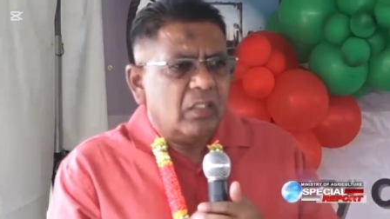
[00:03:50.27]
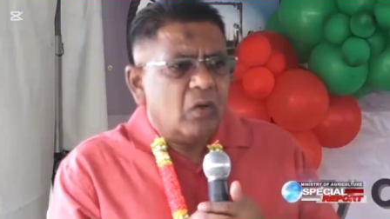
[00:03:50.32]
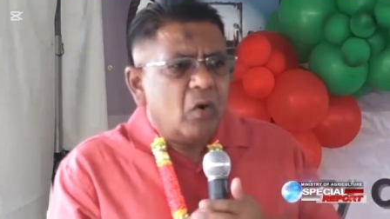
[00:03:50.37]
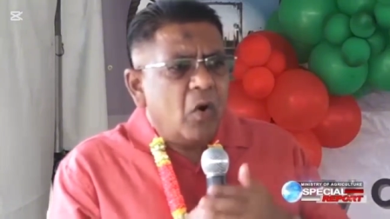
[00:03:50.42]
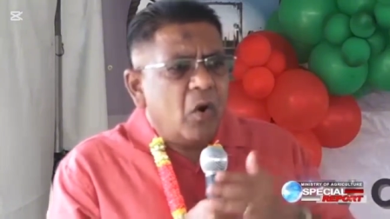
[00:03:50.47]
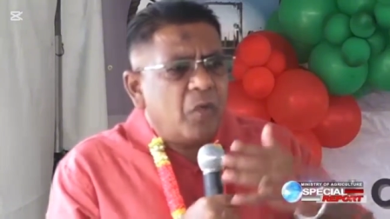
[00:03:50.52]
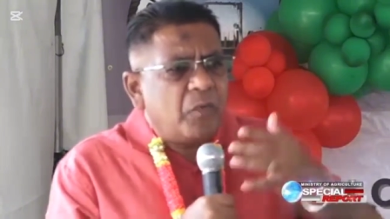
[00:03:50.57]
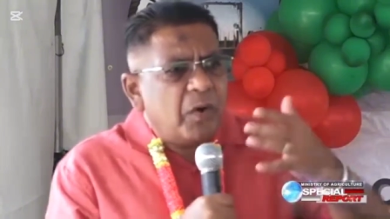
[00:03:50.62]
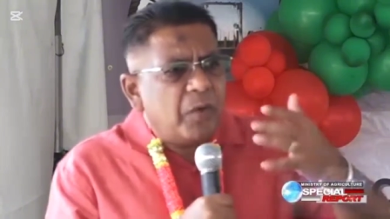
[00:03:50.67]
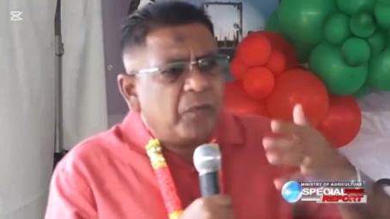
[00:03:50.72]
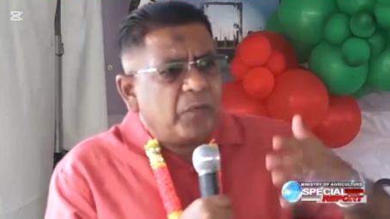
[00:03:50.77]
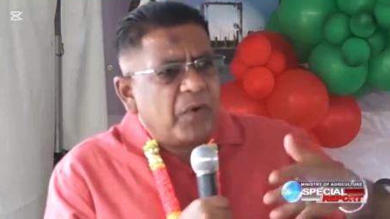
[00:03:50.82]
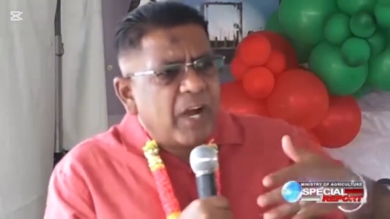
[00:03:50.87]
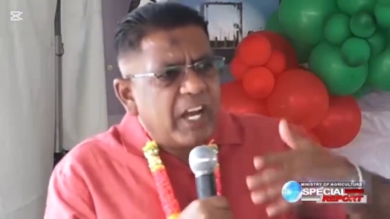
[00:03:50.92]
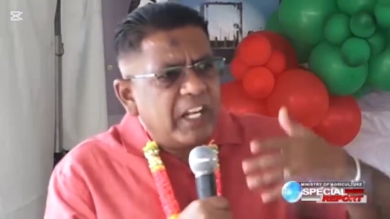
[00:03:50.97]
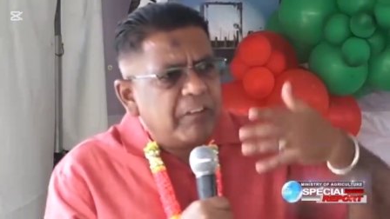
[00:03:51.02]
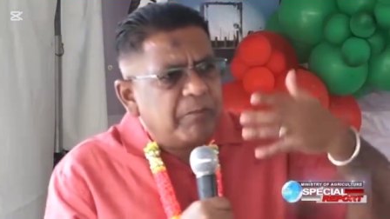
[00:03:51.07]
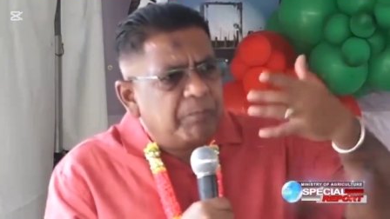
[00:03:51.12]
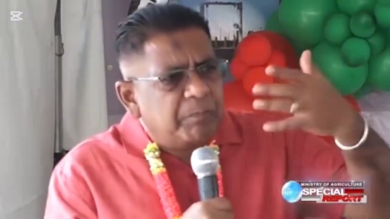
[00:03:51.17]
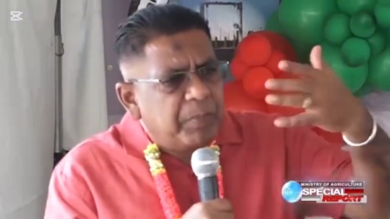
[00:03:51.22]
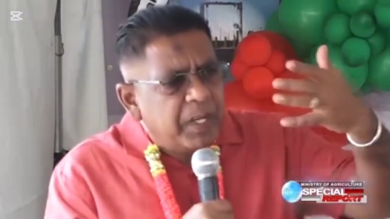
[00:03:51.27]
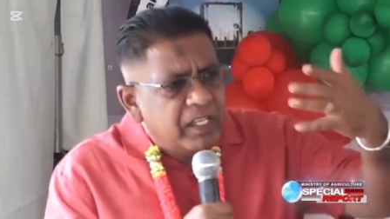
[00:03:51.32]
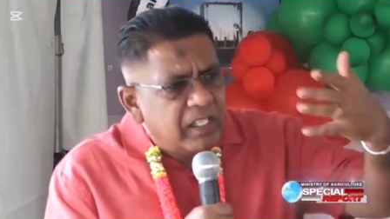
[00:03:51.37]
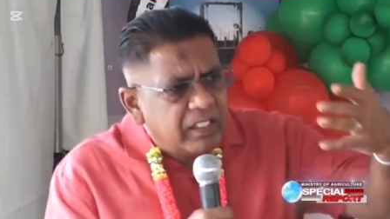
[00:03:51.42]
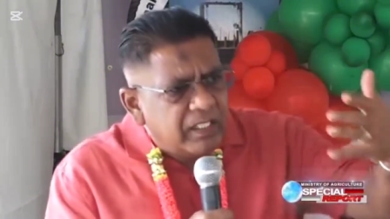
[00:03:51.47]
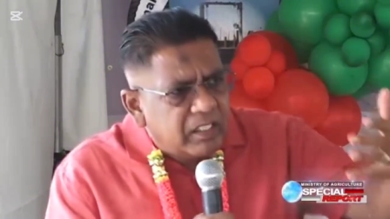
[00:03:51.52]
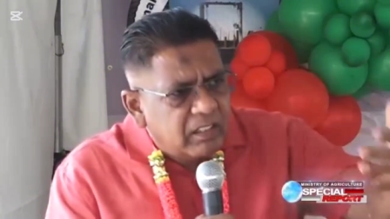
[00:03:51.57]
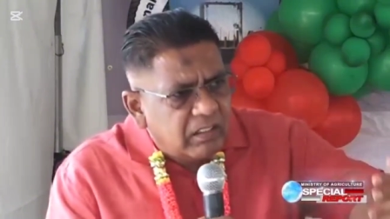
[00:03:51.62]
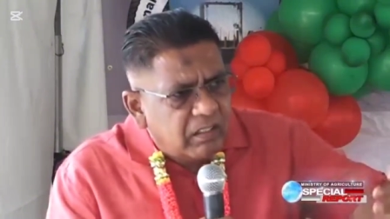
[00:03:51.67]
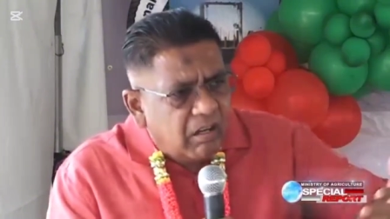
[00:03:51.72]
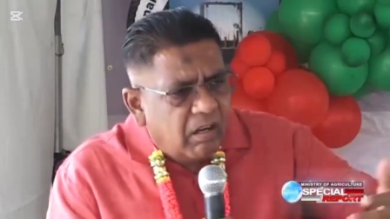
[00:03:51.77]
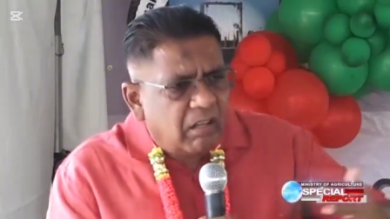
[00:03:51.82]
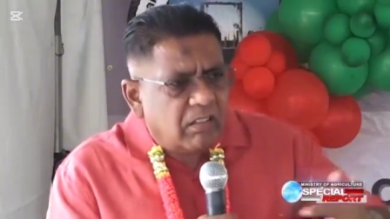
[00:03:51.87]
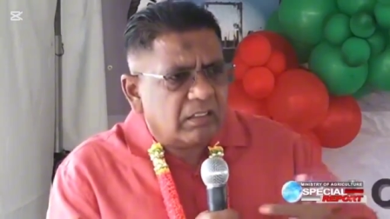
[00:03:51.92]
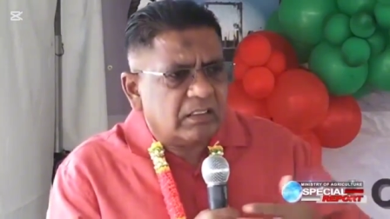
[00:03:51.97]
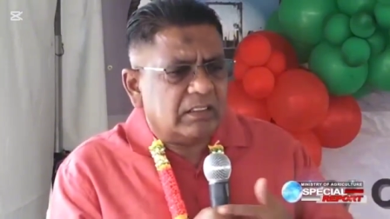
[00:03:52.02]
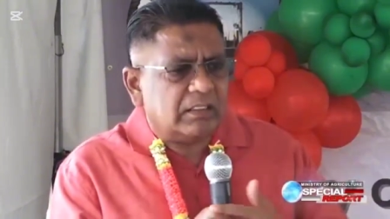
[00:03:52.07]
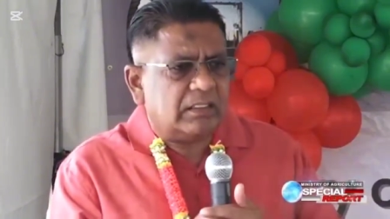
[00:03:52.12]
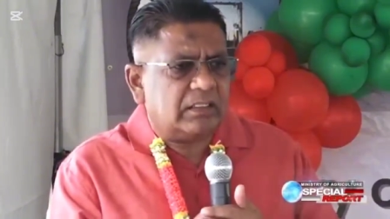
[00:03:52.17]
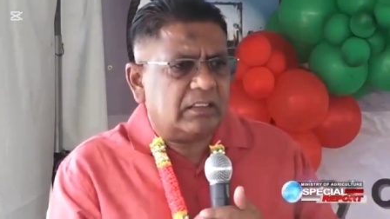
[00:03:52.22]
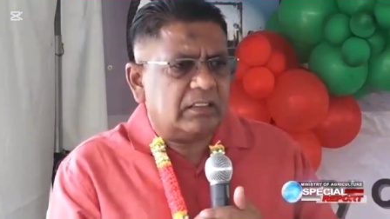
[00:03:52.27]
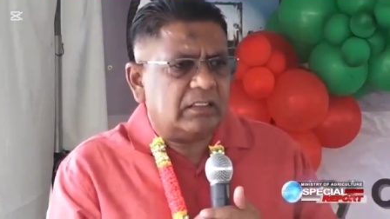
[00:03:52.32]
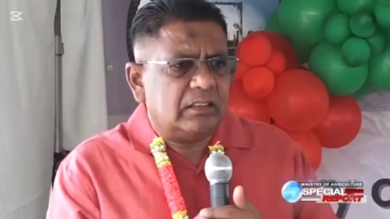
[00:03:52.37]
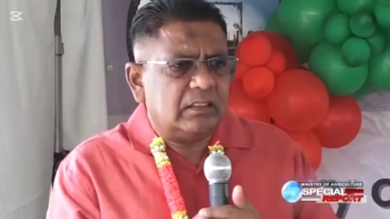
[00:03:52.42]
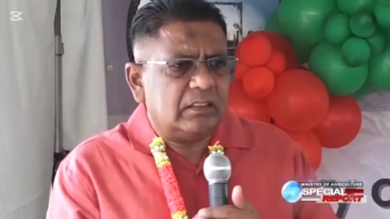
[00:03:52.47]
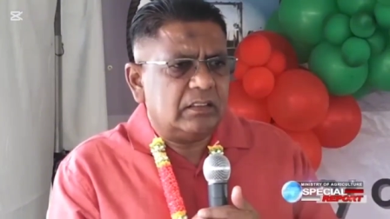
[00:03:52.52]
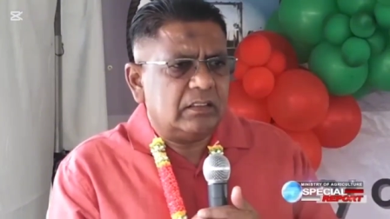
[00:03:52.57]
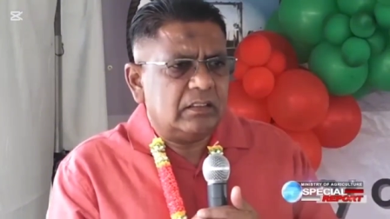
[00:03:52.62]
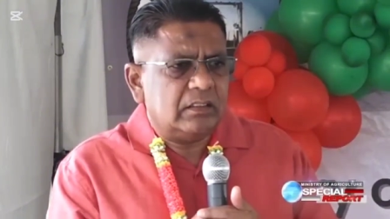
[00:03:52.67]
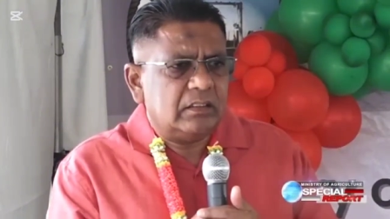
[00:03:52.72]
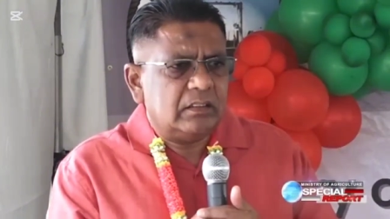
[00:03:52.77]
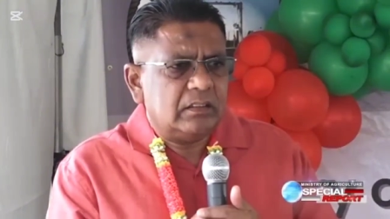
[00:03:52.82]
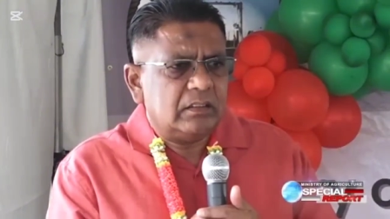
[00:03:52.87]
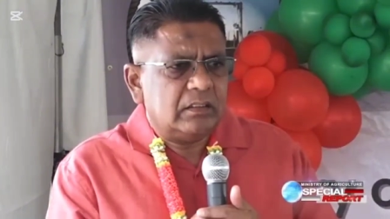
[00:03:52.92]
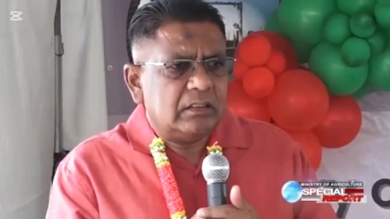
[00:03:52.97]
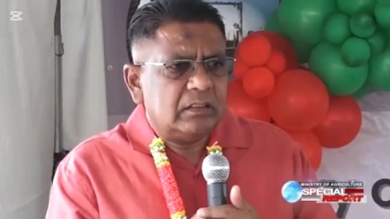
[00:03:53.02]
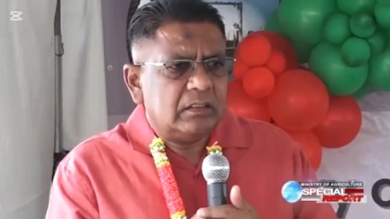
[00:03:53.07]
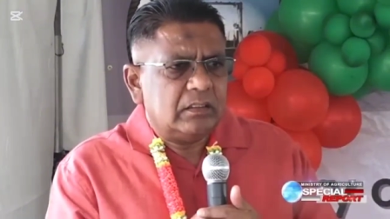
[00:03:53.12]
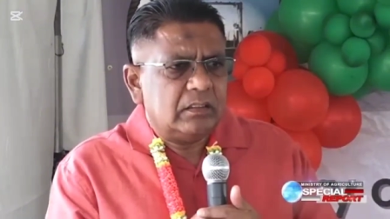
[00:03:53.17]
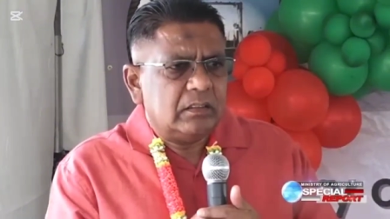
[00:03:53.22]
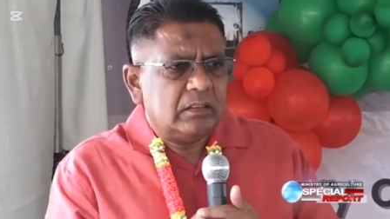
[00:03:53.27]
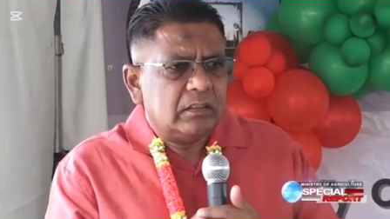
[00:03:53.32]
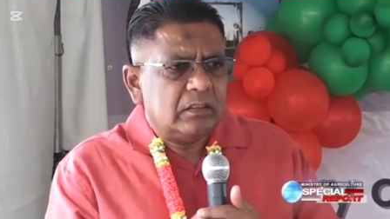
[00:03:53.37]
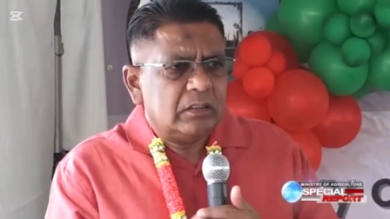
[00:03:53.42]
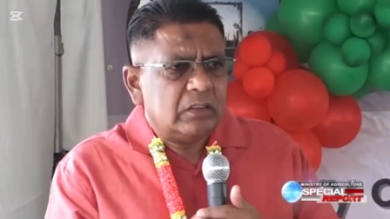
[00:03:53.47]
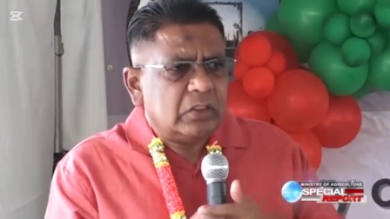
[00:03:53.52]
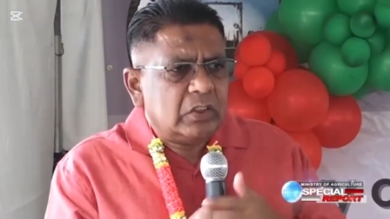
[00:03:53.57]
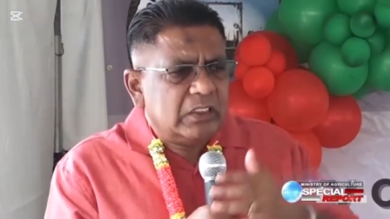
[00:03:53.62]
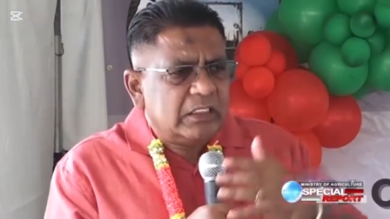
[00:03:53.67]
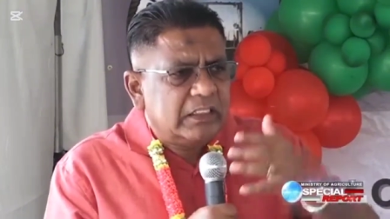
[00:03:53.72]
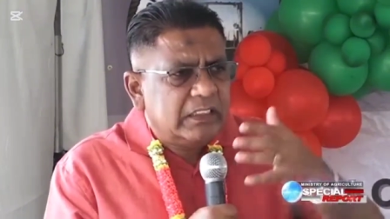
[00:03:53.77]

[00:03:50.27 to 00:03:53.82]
over $5 billion to